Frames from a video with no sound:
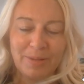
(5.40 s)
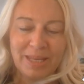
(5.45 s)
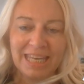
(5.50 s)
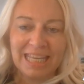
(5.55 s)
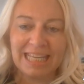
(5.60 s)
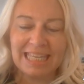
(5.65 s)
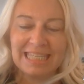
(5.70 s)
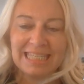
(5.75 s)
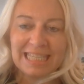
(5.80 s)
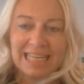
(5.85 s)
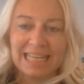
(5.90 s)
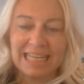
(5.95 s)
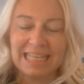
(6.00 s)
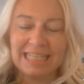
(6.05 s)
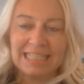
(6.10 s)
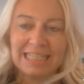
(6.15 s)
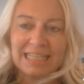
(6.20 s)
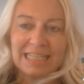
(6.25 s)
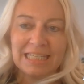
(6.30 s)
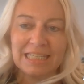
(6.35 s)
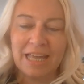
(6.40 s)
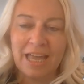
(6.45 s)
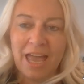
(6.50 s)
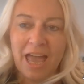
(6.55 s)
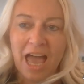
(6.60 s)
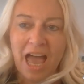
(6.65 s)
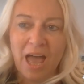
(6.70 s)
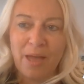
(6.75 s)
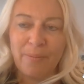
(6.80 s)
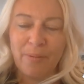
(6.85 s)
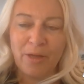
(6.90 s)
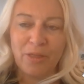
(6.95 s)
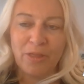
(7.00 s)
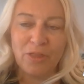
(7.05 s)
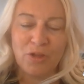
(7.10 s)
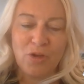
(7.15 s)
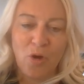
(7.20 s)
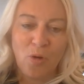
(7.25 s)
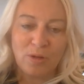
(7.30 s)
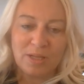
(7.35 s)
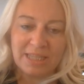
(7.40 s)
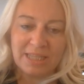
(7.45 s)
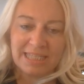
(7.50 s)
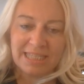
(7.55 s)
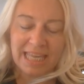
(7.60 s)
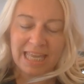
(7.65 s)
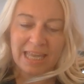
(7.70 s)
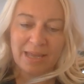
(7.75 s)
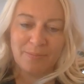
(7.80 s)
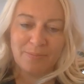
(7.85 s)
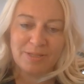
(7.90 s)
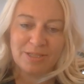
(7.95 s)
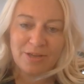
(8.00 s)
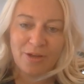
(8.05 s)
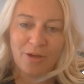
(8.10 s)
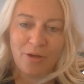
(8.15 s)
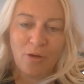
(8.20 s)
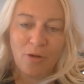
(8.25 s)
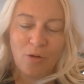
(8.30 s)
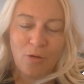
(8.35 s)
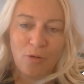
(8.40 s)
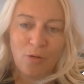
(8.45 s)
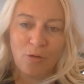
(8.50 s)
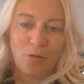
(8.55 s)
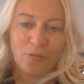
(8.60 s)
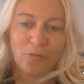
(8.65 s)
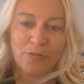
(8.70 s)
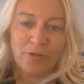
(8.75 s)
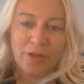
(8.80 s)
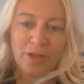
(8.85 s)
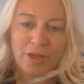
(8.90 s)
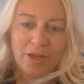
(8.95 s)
been excited about the concept of